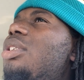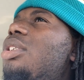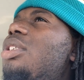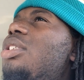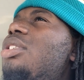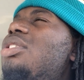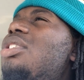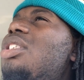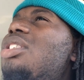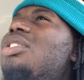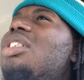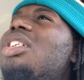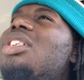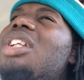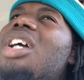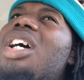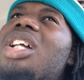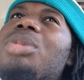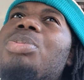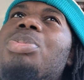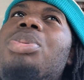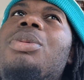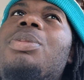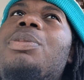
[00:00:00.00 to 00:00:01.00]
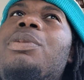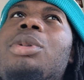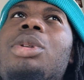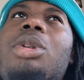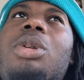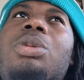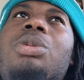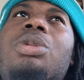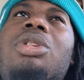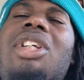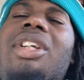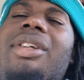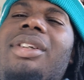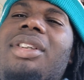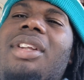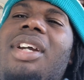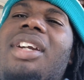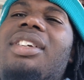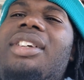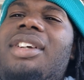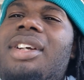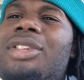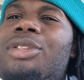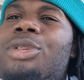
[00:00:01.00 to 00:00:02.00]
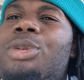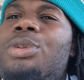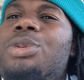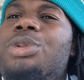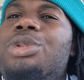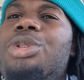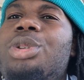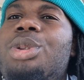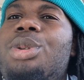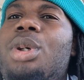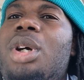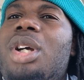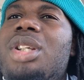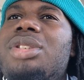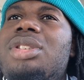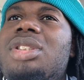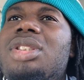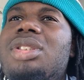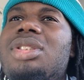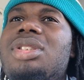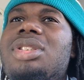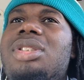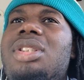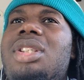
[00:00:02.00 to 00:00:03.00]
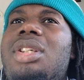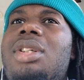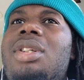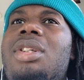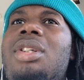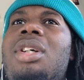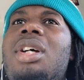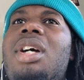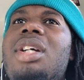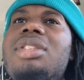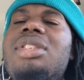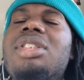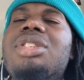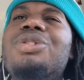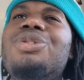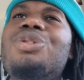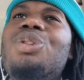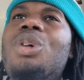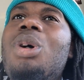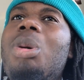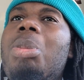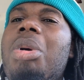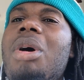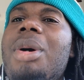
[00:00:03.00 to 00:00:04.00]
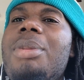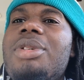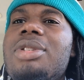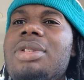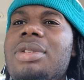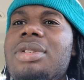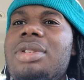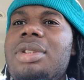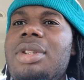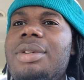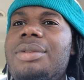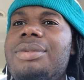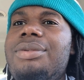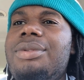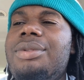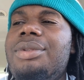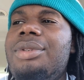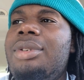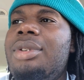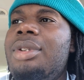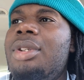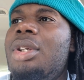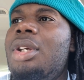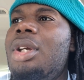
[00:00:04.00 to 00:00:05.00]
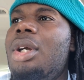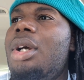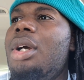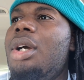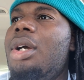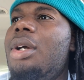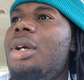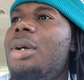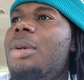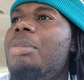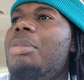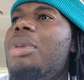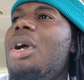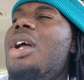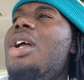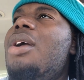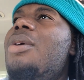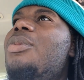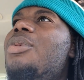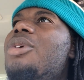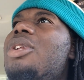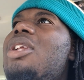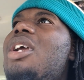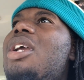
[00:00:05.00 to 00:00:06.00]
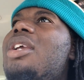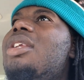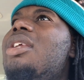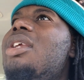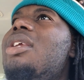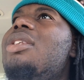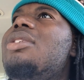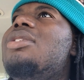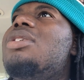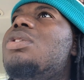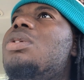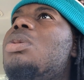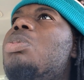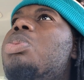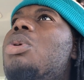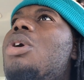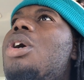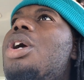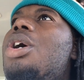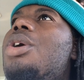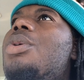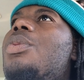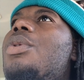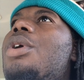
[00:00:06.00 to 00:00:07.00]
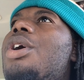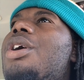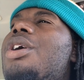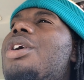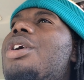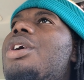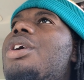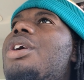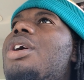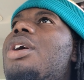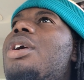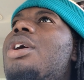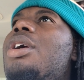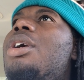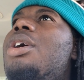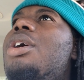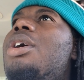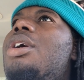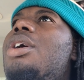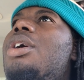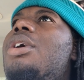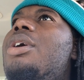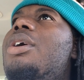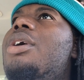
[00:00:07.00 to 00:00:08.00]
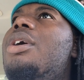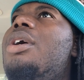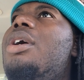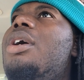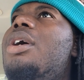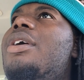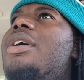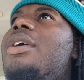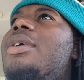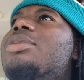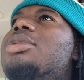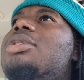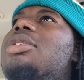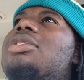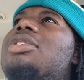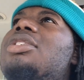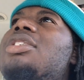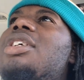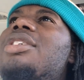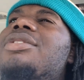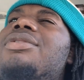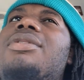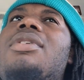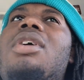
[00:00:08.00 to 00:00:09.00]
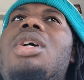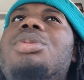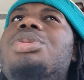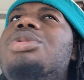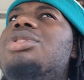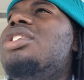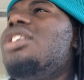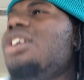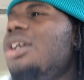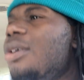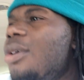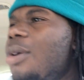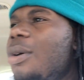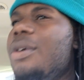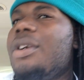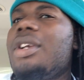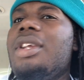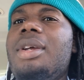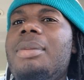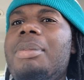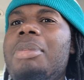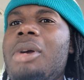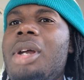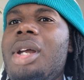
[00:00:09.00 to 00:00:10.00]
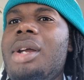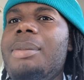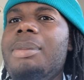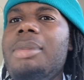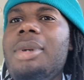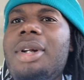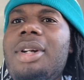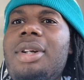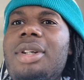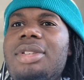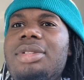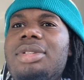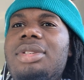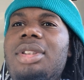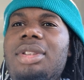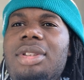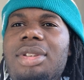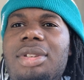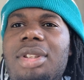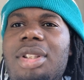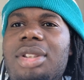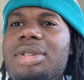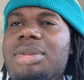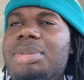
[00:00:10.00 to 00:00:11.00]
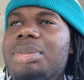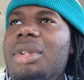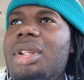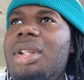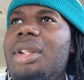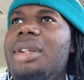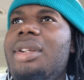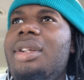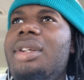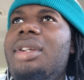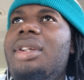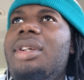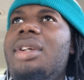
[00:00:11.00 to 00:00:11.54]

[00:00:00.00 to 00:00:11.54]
it's just a lot of people don't think like I do. So I just I just do it by myself. But when I get to the point where I'm successful, I'm still gonna get back because this just me.